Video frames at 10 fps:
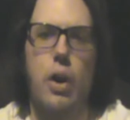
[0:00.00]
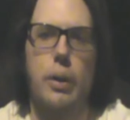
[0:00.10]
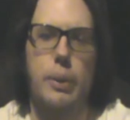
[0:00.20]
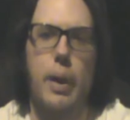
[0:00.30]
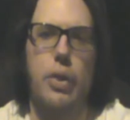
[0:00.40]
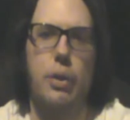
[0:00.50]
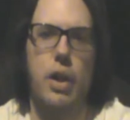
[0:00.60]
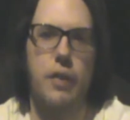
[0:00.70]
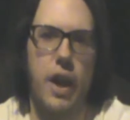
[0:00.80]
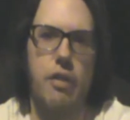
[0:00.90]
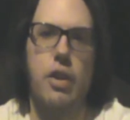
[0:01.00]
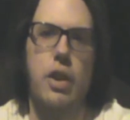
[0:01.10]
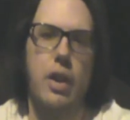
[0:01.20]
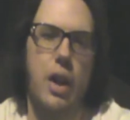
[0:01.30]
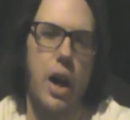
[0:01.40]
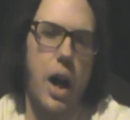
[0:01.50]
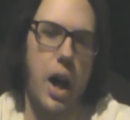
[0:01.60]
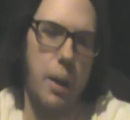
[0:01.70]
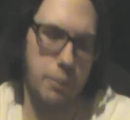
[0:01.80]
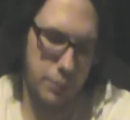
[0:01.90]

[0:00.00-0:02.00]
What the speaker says: It gets about a 3 out of 5.